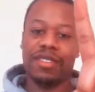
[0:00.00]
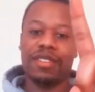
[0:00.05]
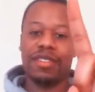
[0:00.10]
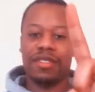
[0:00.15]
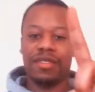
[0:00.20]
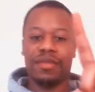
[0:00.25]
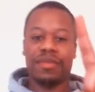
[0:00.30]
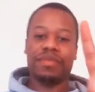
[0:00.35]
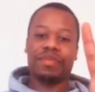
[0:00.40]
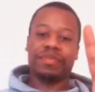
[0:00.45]

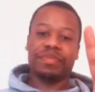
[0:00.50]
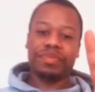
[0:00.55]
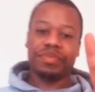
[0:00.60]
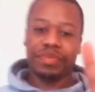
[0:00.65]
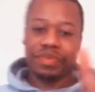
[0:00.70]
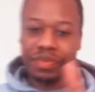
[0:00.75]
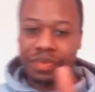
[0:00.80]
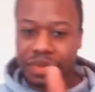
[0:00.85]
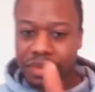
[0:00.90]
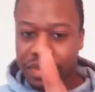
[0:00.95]

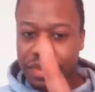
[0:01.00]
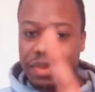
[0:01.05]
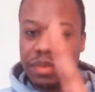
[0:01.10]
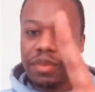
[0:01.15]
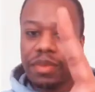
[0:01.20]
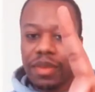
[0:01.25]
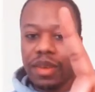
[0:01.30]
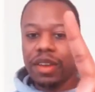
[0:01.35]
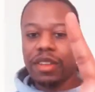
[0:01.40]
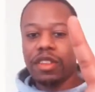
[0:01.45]

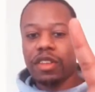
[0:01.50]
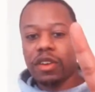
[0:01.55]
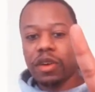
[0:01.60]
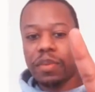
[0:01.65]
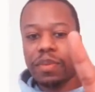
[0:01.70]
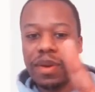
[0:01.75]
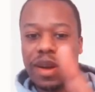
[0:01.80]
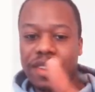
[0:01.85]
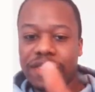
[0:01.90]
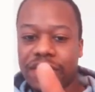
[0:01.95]
and then you'll
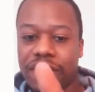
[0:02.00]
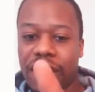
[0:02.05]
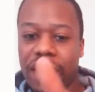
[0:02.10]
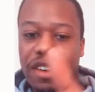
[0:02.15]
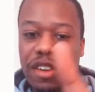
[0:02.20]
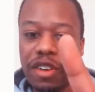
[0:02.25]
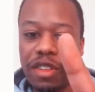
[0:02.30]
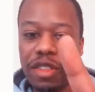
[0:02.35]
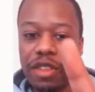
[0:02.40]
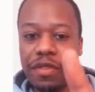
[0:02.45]
press down
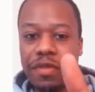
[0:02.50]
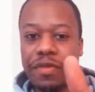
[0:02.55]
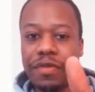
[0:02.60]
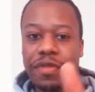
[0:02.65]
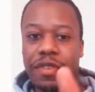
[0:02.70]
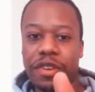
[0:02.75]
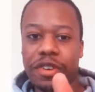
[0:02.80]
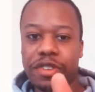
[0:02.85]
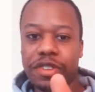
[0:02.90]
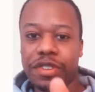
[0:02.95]
on the
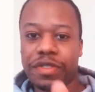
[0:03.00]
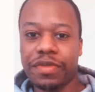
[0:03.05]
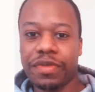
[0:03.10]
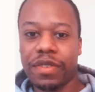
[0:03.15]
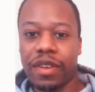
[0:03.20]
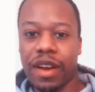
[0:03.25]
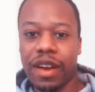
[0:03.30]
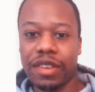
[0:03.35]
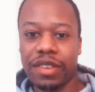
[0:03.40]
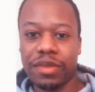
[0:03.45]
first
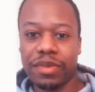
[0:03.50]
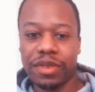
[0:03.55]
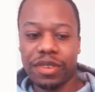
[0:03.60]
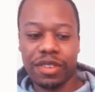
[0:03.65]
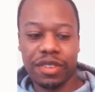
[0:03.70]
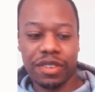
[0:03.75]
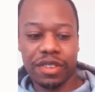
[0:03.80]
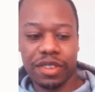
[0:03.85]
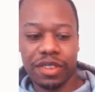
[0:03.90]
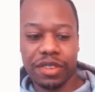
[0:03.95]
fret, which
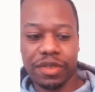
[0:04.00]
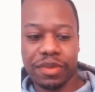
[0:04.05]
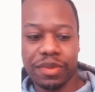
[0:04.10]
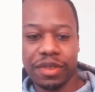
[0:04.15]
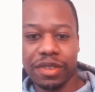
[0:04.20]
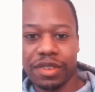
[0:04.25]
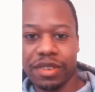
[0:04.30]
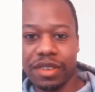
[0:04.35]
is this one.